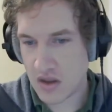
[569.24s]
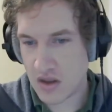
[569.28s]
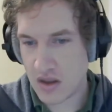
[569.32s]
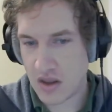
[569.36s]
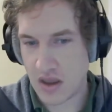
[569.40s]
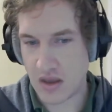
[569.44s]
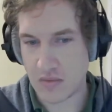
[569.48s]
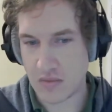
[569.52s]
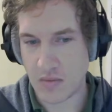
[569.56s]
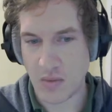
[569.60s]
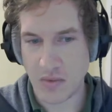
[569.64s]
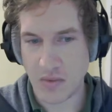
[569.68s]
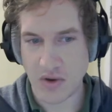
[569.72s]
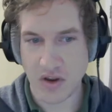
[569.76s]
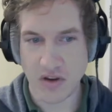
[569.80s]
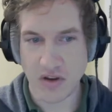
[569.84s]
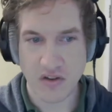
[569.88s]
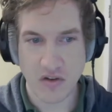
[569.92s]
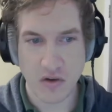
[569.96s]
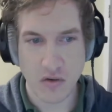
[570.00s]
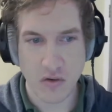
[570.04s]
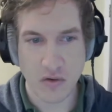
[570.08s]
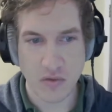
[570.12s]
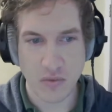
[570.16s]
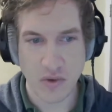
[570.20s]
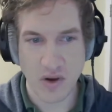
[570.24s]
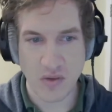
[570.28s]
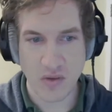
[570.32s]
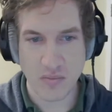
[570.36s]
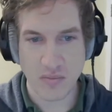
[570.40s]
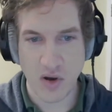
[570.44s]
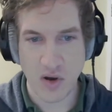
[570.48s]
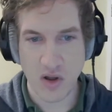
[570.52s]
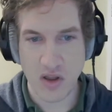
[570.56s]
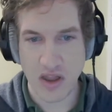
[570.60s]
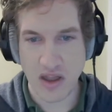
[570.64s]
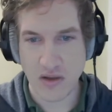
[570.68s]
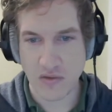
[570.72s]
And what we can do is we can
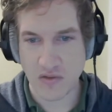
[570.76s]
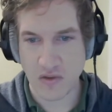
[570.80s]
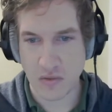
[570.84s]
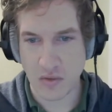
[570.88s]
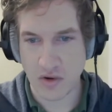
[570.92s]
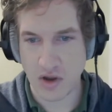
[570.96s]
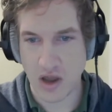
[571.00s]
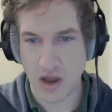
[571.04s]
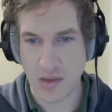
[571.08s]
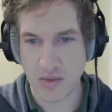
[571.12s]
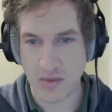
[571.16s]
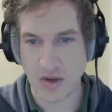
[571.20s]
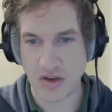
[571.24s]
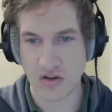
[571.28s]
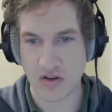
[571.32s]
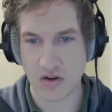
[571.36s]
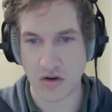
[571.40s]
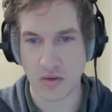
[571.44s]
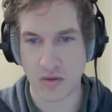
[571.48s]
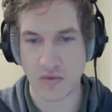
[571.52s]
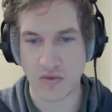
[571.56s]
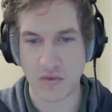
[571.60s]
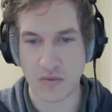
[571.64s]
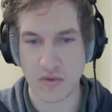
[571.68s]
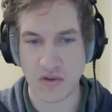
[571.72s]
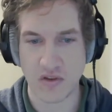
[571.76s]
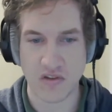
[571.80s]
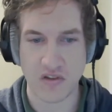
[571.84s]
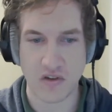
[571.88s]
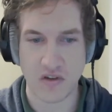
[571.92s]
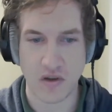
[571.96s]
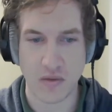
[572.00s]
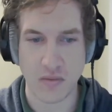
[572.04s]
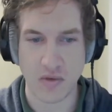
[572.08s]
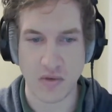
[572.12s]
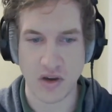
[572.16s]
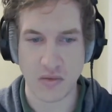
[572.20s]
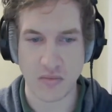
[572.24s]
pull out some common terms from this
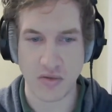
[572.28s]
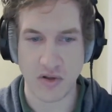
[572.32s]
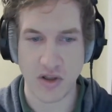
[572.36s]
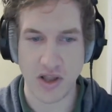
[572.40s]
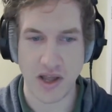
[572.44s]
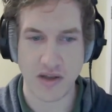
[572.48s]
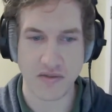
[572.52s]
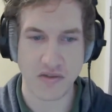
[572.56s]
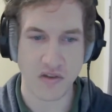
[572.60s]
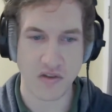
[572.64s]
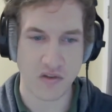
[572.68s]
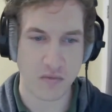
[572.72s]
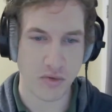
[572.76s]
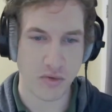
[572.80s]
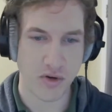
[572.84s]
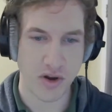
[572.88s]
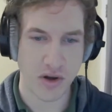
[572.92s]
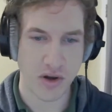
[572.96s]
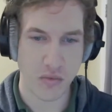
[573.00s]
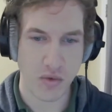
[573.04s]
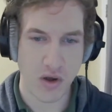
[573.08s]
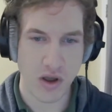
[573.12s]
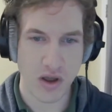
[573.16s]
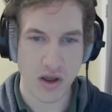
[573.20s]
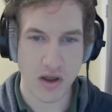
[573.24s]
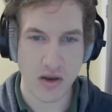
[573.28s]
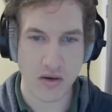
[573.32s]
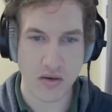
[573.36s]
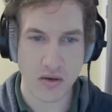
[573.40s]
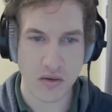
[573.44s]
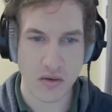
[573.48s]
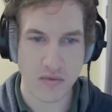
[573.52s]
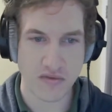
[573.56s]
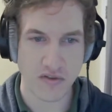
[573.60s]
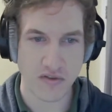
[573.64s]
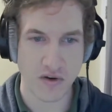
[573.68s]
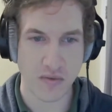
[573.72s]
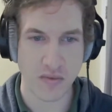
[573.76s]
sum. We can pull out this
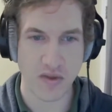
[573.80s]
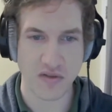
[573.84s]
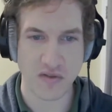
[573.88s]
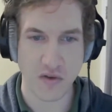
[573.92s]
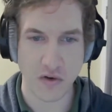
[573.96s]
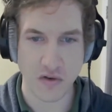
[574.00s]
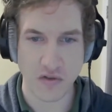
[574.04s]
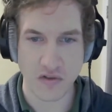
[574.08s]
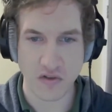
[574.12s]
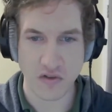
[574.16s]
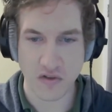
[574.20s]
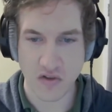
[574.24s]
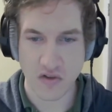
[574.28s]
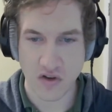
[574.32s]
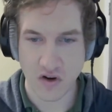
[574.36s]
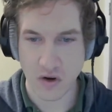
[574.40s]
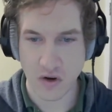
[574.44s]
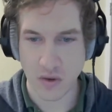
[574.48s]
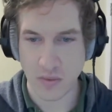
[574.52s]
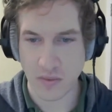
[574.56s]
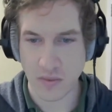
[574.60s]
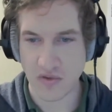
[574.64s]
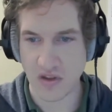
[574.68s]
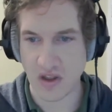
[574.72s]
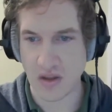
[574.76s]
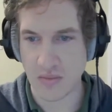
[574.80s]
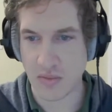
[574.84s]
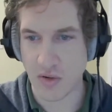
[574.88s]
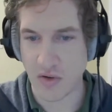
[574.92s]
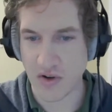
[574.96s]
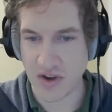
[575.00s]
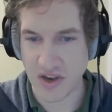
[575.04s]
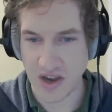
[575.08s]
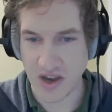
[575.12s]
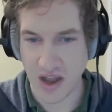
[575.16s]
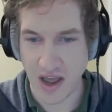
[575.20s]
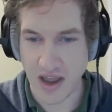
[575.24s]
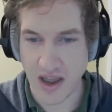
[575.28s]
0.1 from the first 2 terms and the
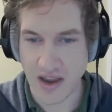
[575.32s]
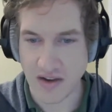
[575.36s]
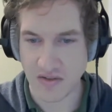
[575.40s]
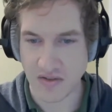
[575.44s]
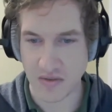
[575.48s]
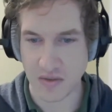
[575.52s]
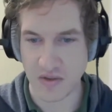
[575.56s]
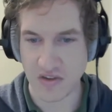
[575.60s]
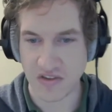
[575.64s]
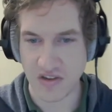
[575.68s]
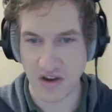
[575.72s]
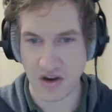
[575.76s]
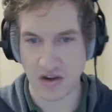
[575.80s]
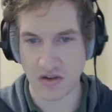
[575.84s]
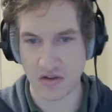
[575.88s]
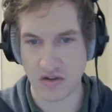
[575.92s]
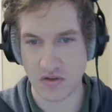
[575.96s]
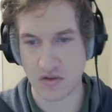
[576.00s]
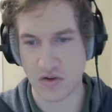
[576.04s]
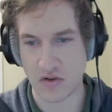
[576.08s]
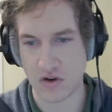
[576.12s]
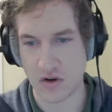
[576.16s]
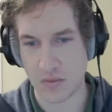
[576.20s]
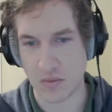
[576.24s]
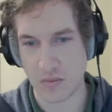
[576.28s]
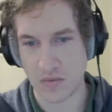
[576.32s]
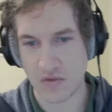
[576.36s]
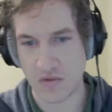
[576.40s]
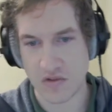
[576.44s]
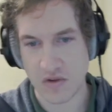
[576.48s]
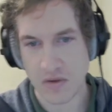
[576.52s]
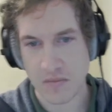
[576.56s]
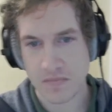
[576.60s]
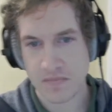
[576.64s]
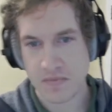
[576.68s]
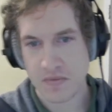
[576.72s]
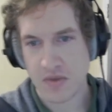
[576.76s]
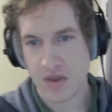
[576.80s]
0.9 from the second 2 terms.
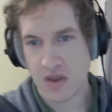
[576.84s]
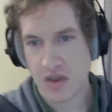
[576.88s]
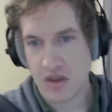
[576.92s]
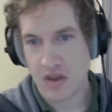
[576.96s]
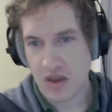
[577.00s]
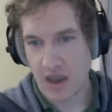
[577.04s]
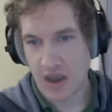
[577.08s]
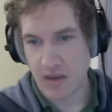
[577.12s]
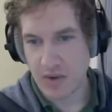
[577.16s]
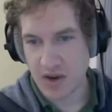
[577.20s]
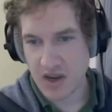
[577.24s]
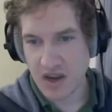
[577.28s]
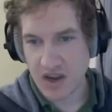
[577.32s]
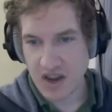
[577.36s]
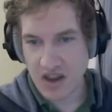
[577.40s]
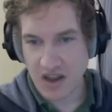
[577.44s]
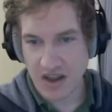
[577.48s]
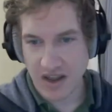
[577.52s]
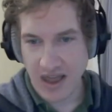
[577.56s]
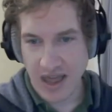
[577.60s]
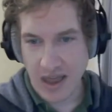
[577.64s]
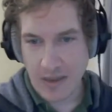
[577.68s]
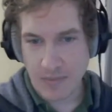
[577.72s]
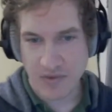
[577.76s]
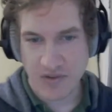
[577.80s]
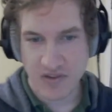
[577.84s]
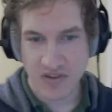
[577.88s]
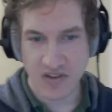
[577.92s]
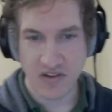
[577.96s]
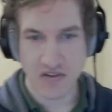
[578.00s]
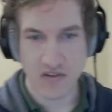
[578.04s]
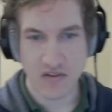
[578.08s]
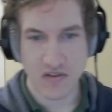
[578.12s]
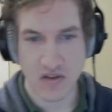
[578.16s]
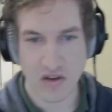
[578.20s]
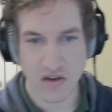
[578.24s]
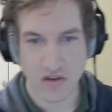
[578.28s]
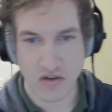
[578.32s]
And we can collapse
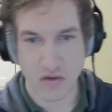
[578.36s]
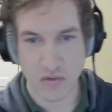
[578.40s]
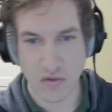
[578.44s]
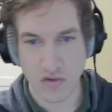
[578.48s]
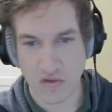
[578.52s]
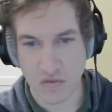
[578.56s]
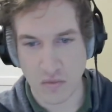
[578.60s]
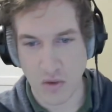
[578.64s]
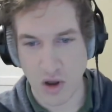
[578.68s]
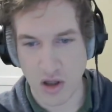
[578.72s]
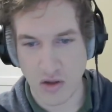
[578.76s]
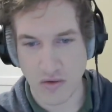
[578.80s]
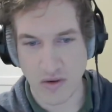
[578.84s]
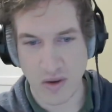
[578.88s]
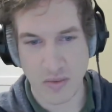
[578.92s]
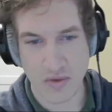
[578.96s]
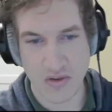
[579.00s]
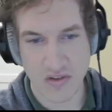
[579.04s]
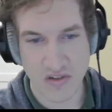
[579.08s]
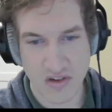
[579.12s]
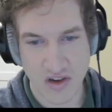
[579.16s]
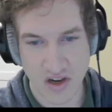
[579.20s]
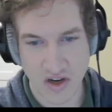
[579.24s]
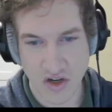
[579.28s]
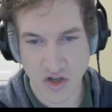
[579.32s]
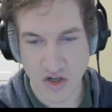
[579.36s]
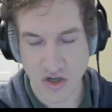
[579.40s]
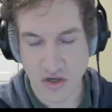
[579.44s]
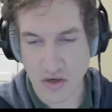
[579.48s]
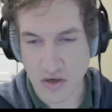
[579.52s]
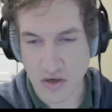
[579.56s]
this into a smaller representation.